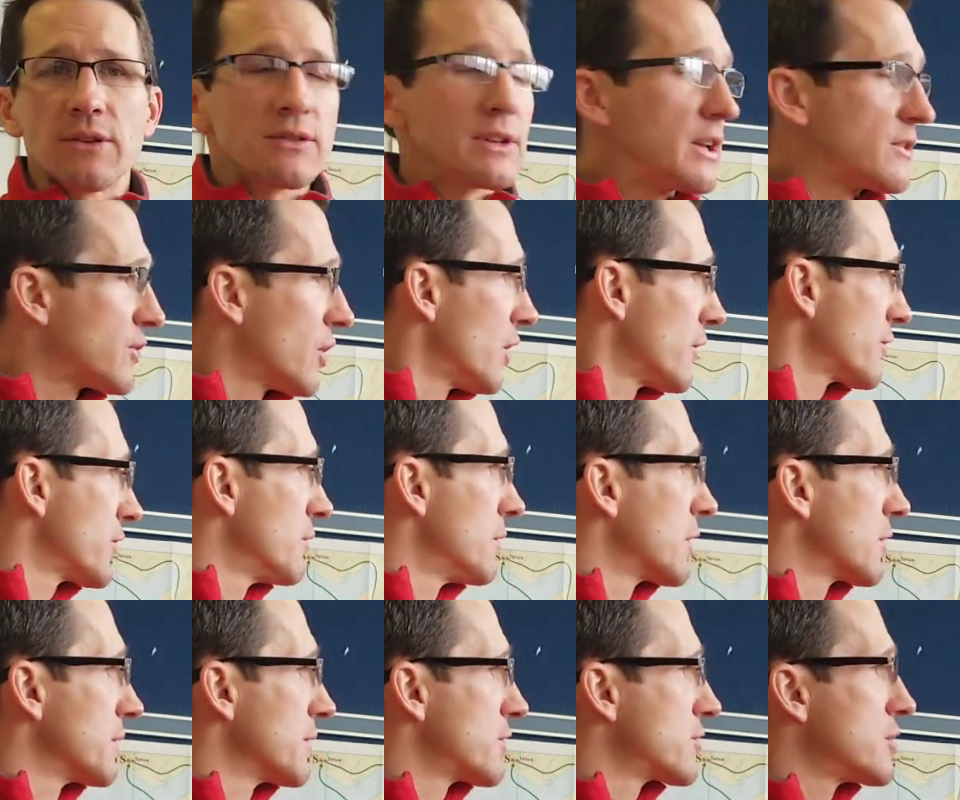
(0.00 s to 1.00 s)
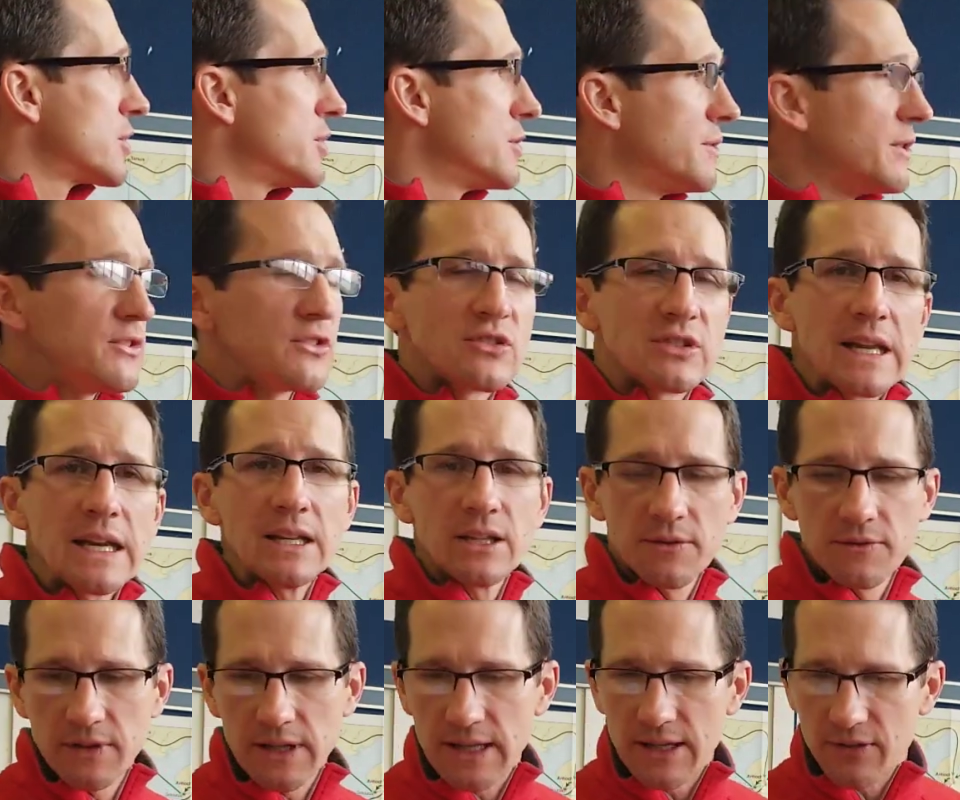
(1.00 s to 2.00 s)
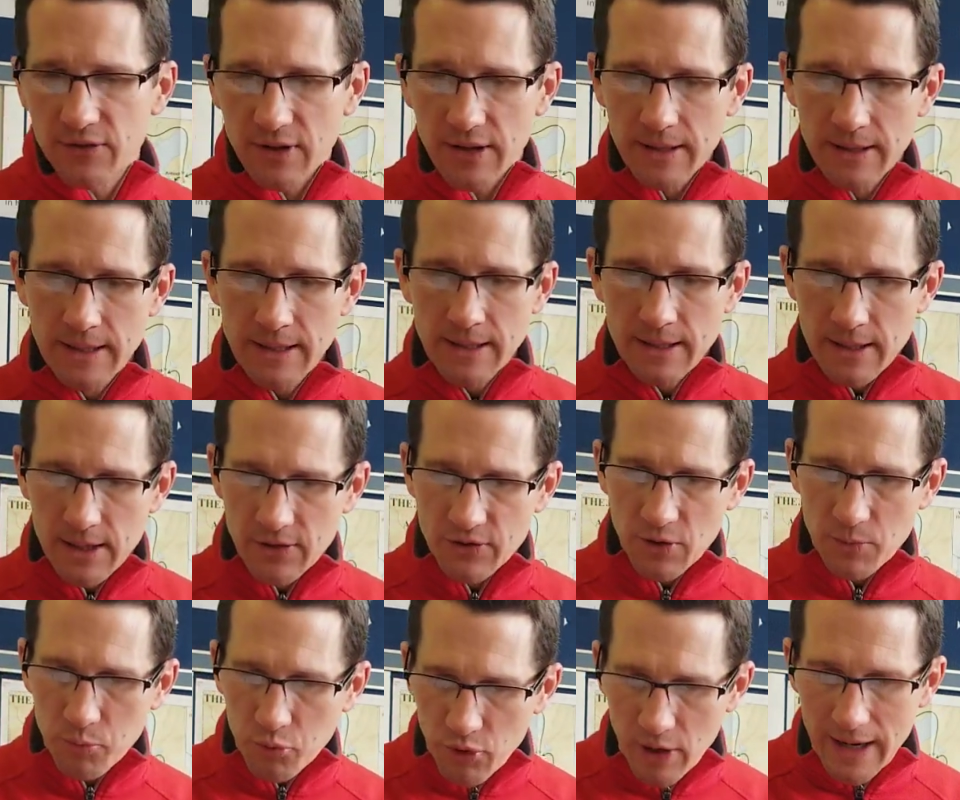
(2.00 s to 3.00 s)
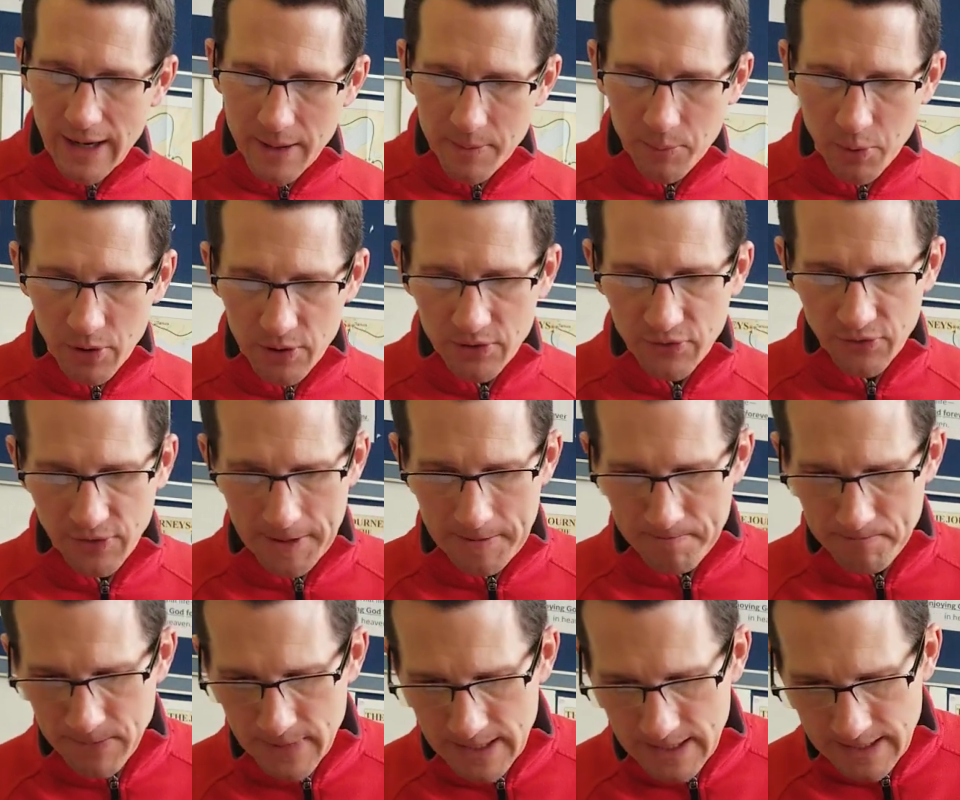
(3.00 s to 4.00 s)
And it's also a Christian who instinctively is a praying person.